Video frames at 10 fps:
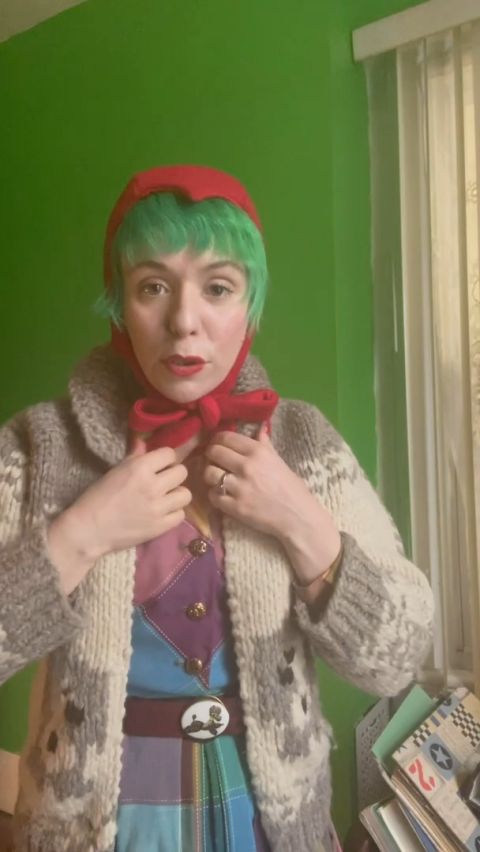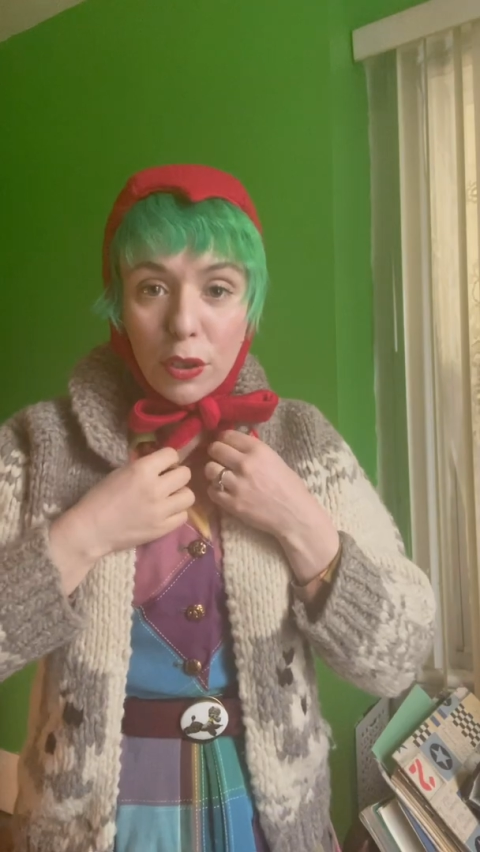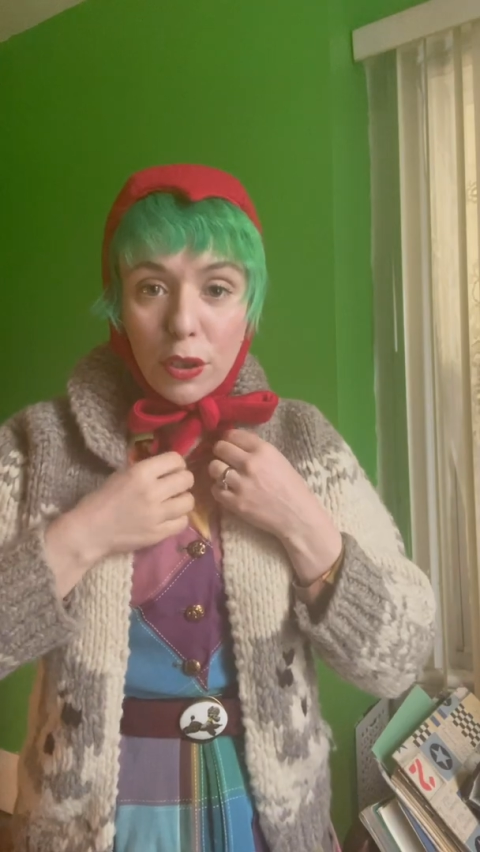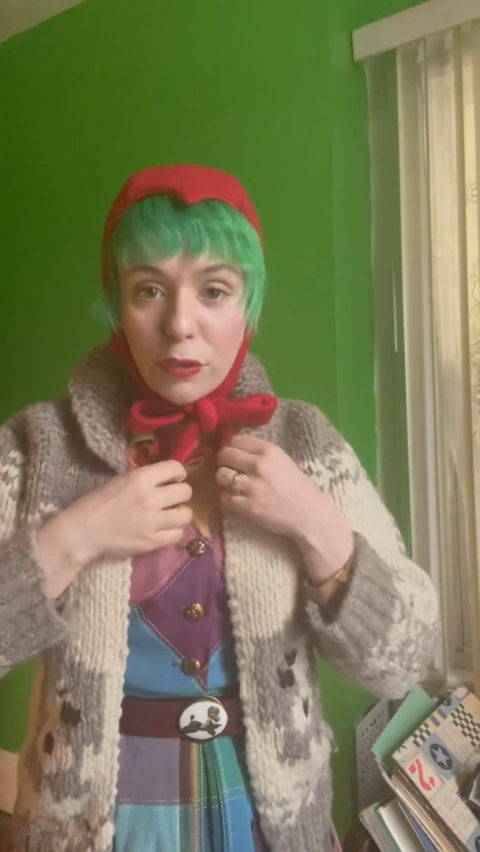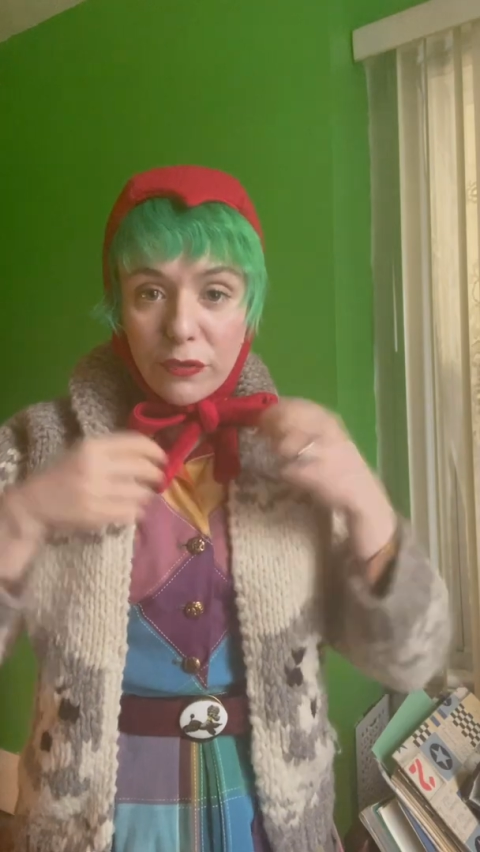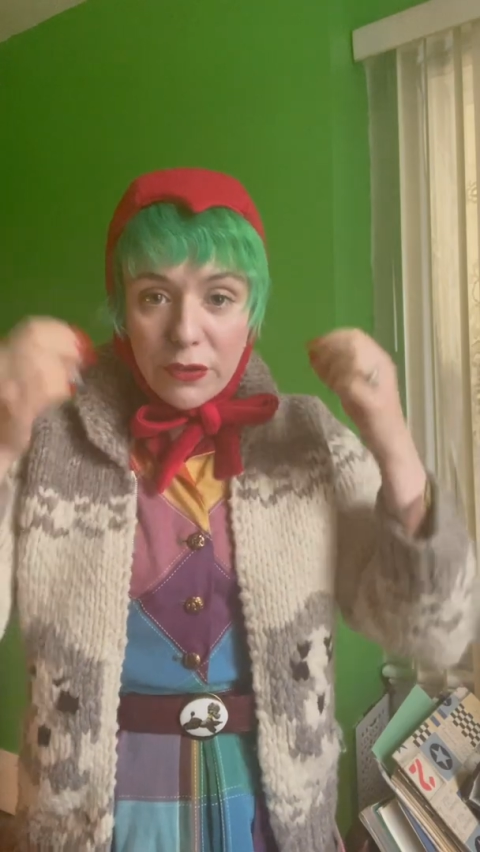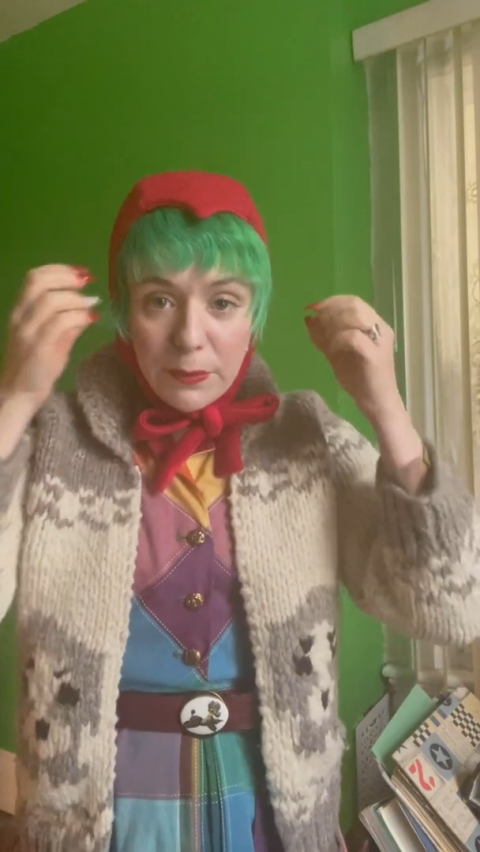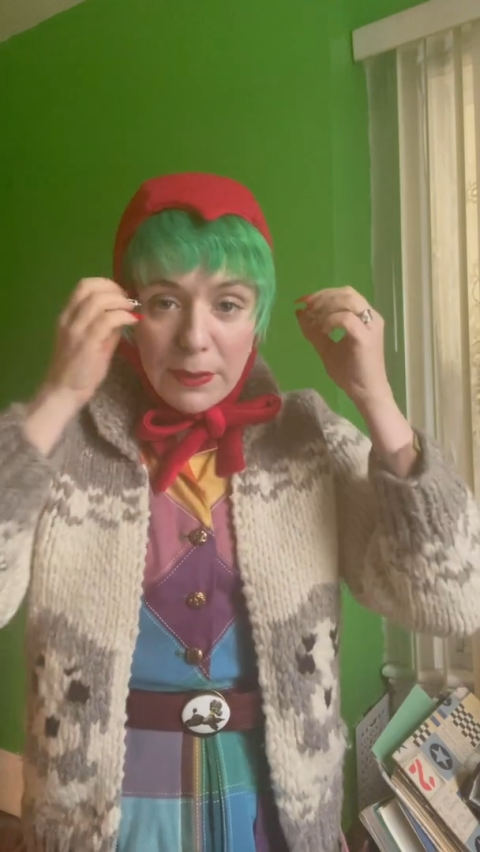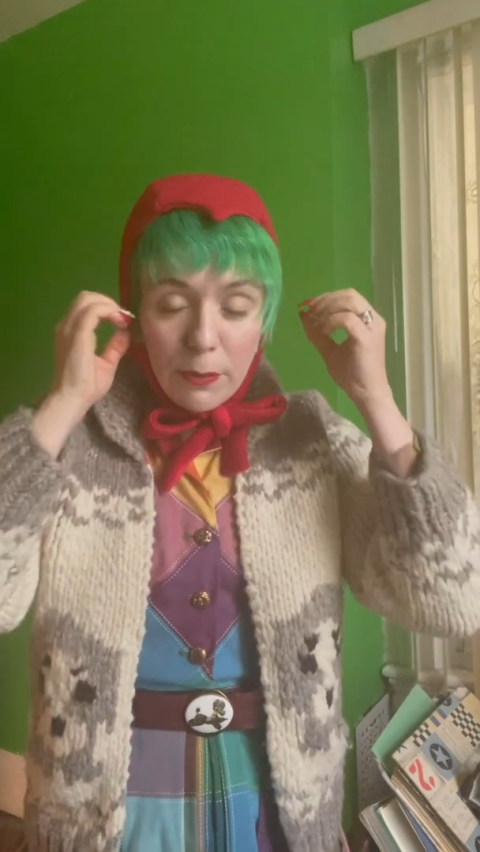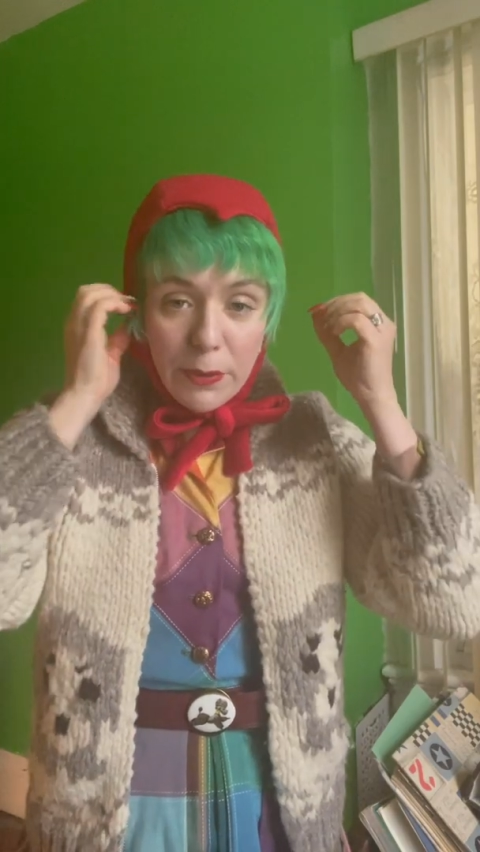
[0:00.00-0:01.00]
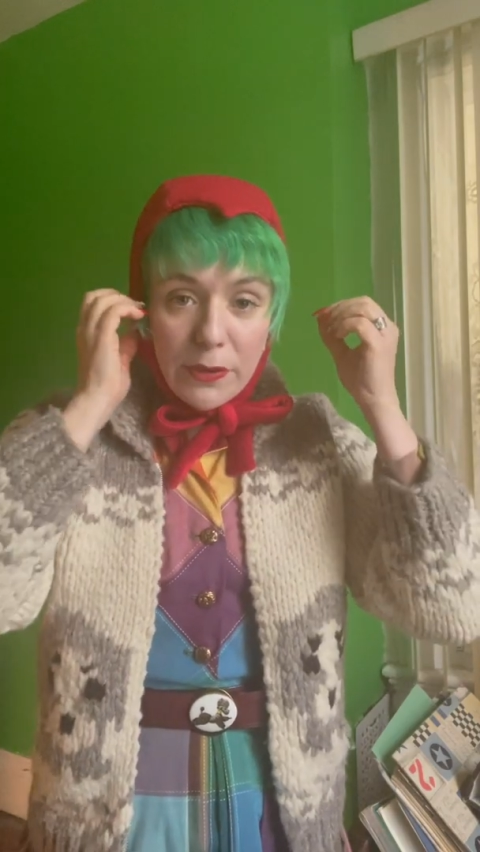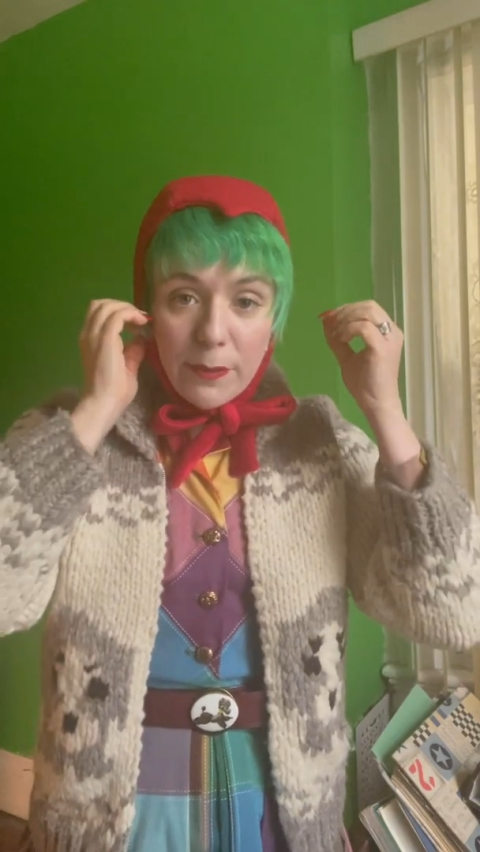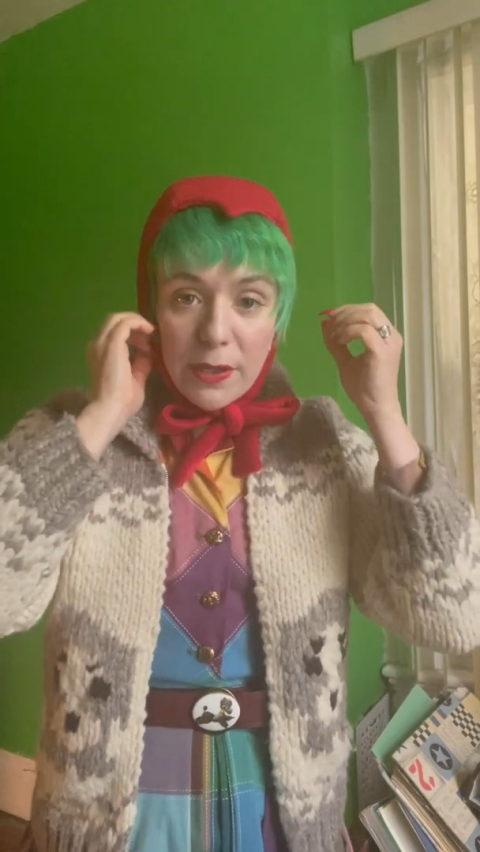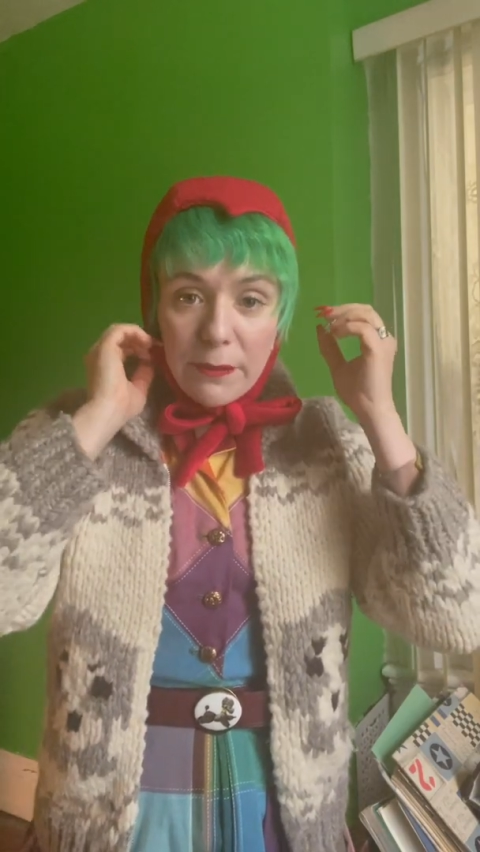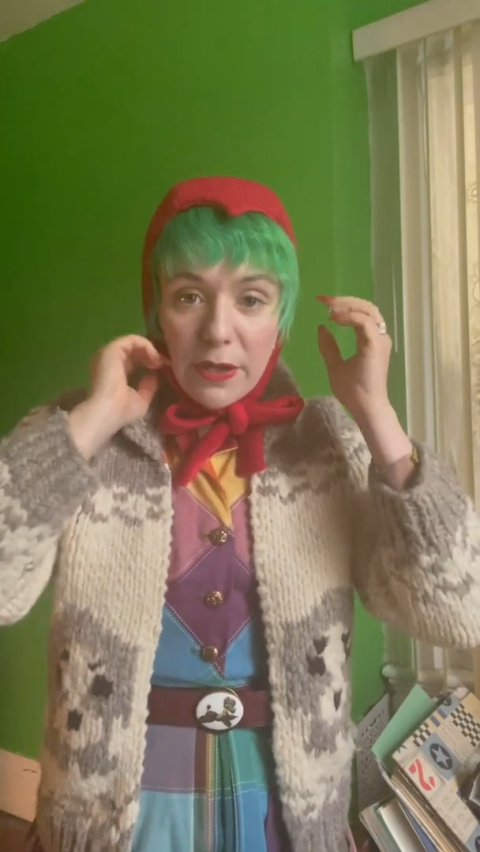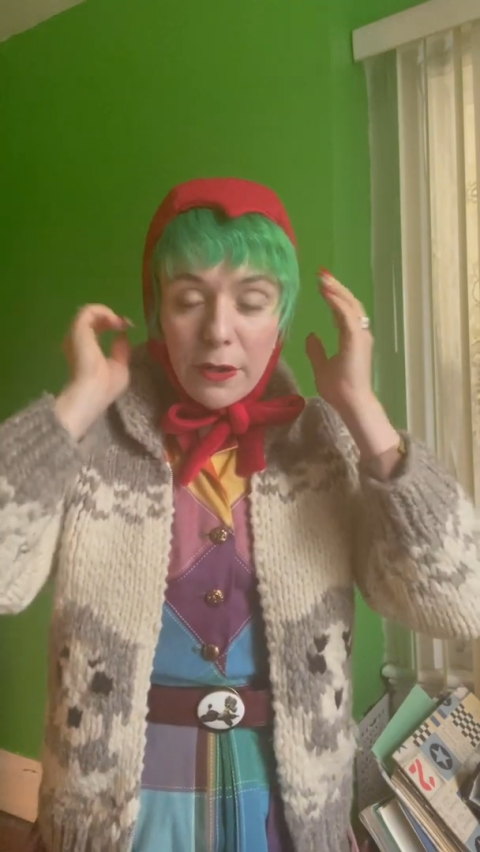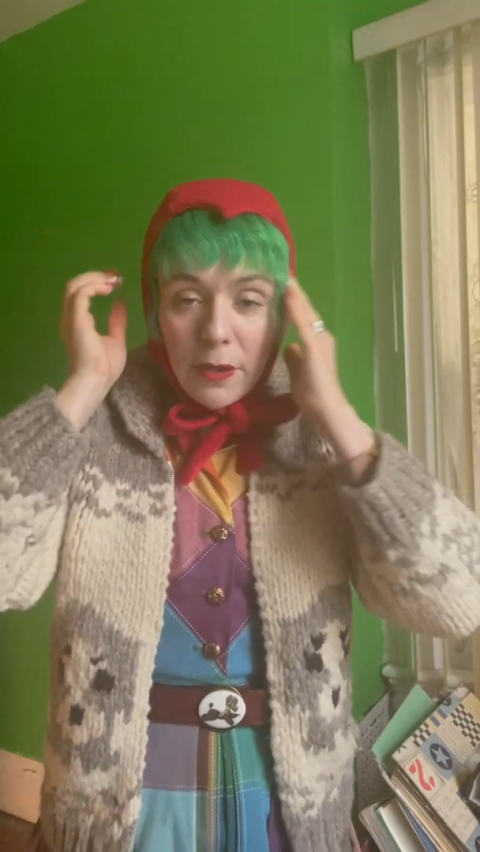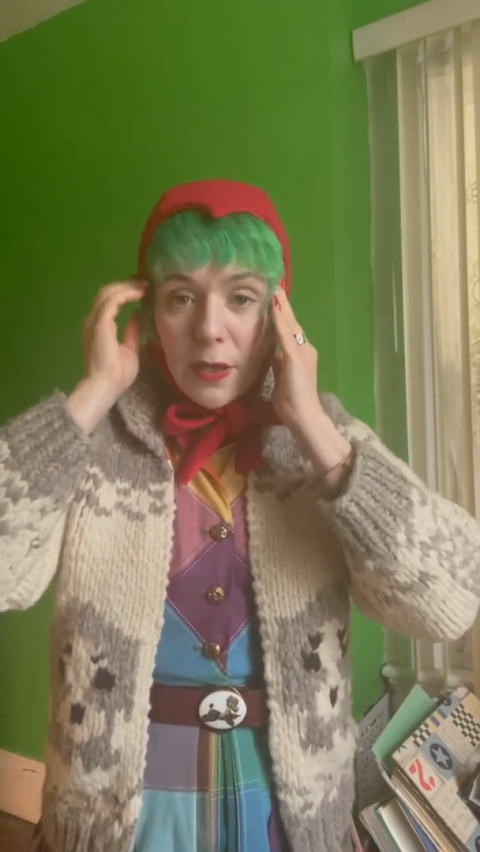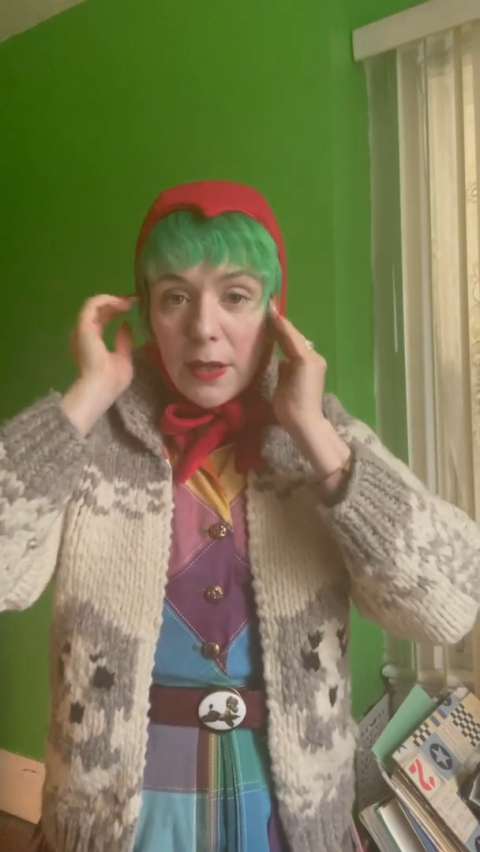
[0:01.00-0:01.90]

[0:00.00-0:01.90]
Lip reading: and you'll see people put them on better.